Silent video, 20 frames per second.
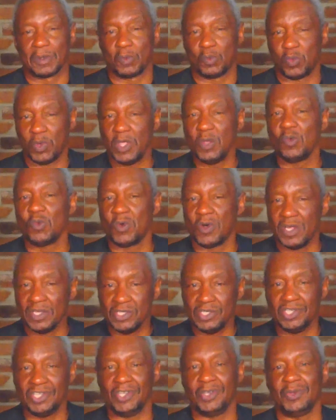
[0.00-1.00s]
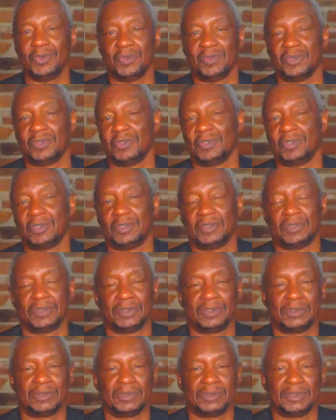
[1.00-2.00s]
we want you
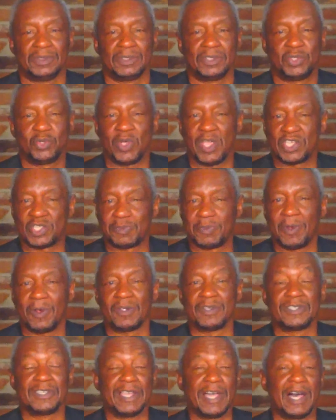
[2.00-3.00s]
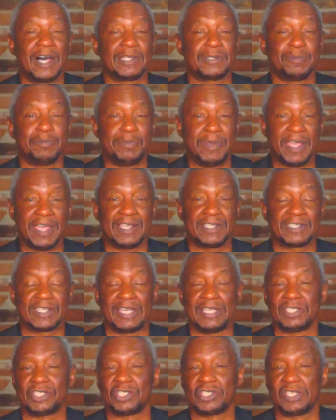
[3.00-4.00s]
to experience God's best
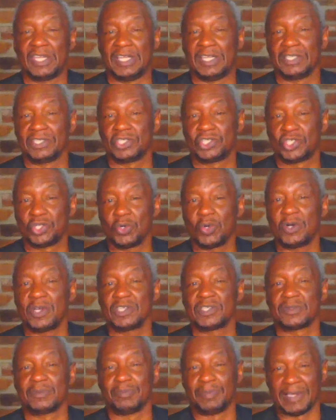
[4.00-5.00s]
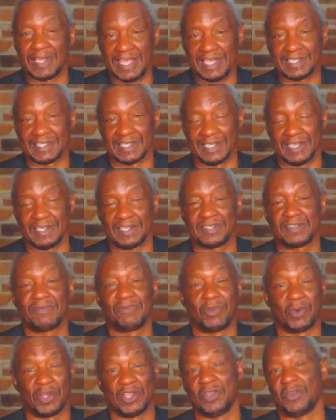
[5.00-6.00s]
and choice blessings
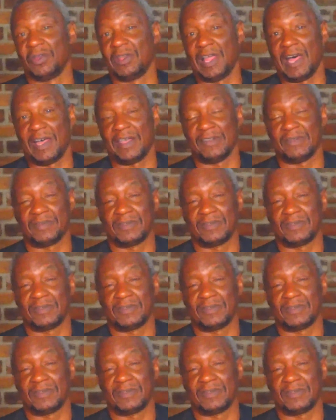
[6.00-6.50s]
for your life.